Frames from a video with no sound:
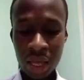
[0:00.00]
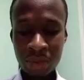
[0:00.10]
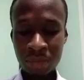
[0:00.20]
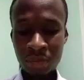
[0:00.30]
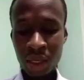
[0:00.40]

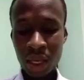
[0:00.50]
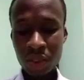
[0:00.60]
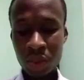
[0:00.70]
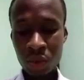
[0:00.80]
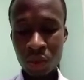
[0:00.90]
And so
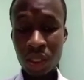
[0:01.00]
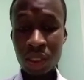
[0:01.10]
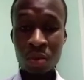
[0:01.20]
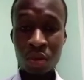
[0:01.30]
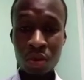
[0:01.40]
it's able to
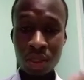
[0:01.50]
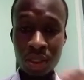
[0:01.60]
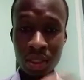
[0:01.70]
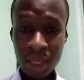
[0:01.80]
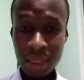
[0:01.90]

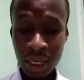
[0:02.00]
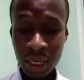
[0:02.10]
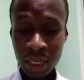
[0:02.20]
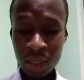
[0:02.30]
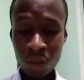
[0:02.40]
attack a
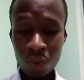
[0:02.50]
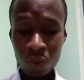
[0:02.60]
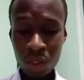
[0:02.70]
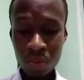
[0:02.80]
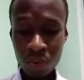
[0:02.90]
weak immune
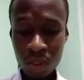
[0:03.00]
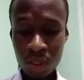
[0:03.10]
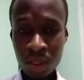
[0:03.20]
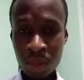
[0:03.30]
system.